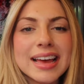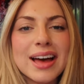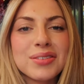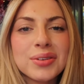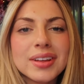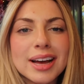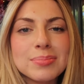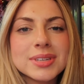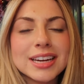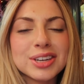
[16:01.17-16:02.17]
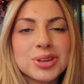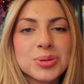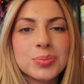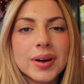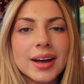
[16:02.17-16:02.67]
I haven't really updated you,
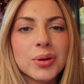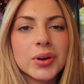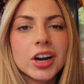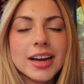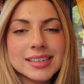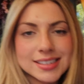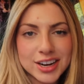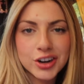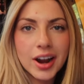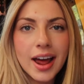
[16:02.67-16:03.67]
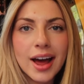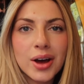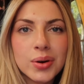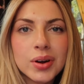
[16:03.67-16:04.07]
but we're at dinner now.